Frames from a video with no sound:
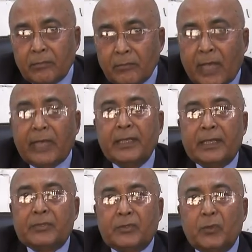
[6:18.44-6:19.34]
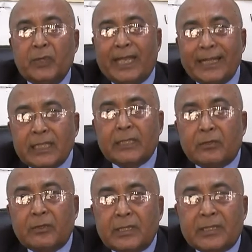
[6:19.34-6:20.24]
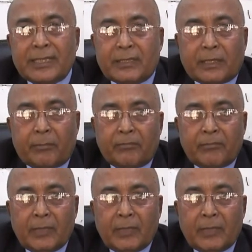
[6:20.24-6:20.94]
virus to get into the system